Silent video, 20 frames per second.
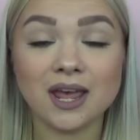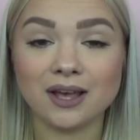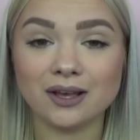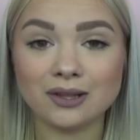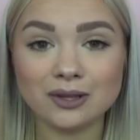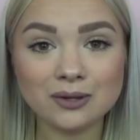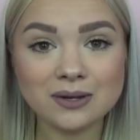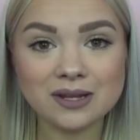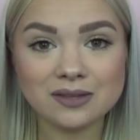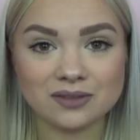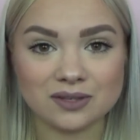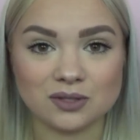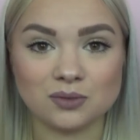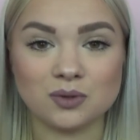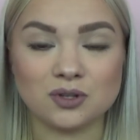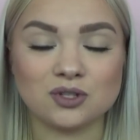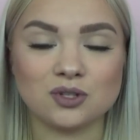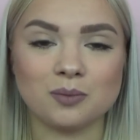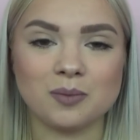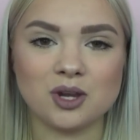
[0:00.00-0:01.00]
including this
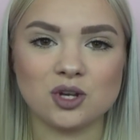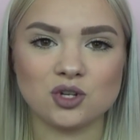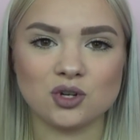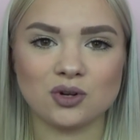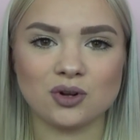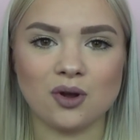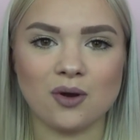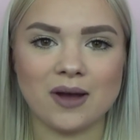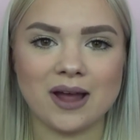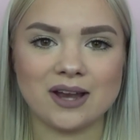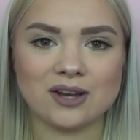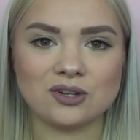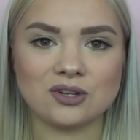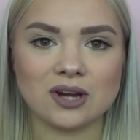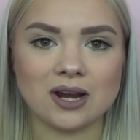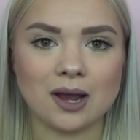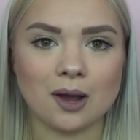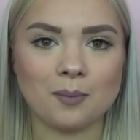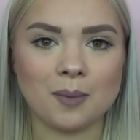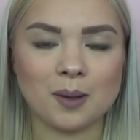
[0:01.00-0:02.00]
one, so make sure to go ahead and
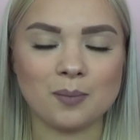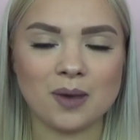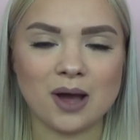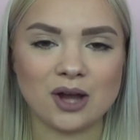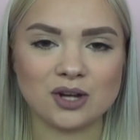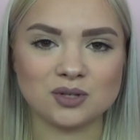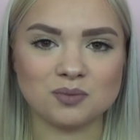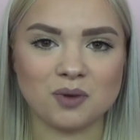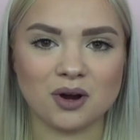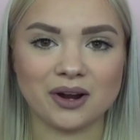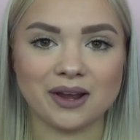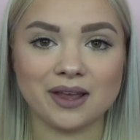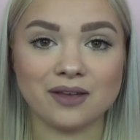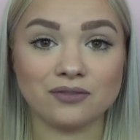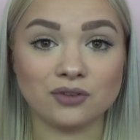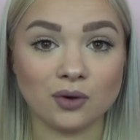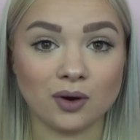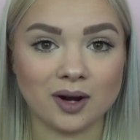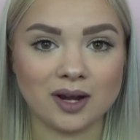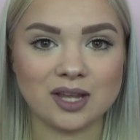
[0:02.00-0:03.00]
check out my Poshmark
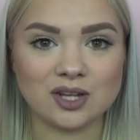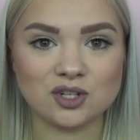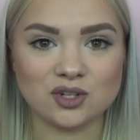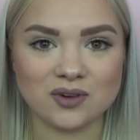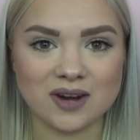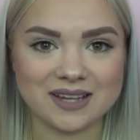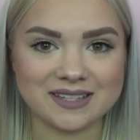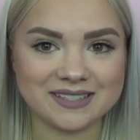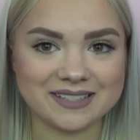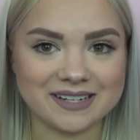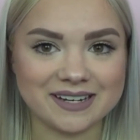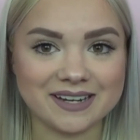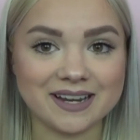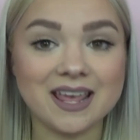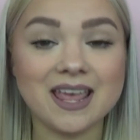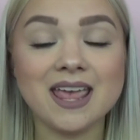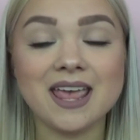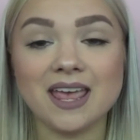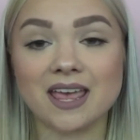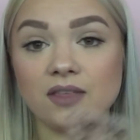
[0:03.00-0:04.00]
if you are
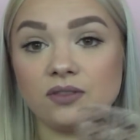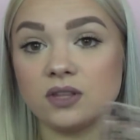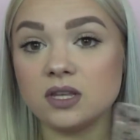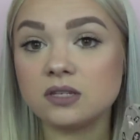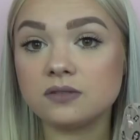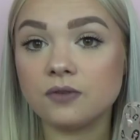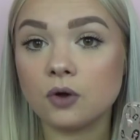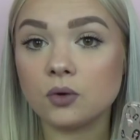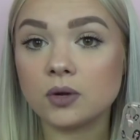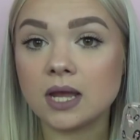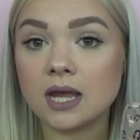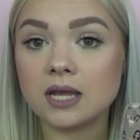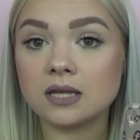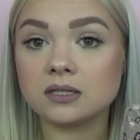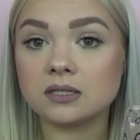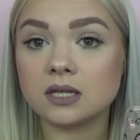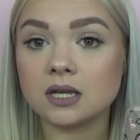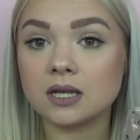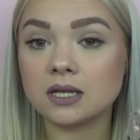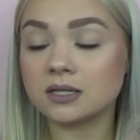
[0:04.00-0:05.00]
interested in these phone
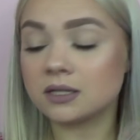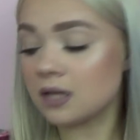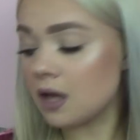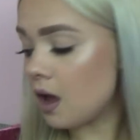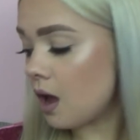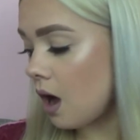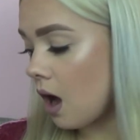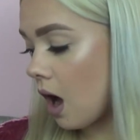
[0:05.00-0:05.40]
cases.